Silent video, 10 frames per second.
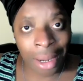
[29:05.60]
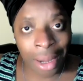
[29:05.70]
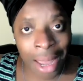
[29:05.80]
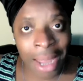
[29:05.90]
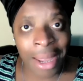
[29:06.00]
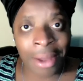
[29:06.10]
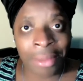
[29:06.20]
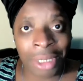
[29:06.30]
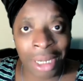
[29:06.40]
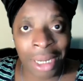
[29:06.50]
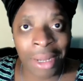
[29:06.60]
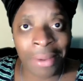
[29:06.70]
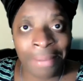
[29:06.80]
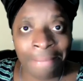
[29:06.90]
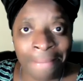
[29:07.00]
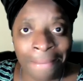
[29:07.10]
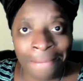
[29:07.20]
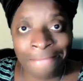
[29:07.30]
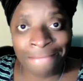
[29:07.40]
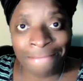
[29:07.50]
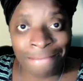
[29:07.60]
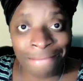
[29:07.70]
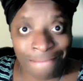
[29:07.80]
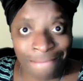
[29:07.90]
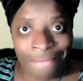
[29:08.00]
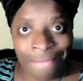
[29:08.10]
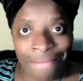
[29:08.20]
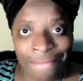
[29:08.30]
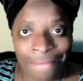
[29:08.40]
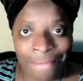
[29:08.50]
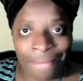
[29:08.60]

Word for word: I am to him. Mm-hmm.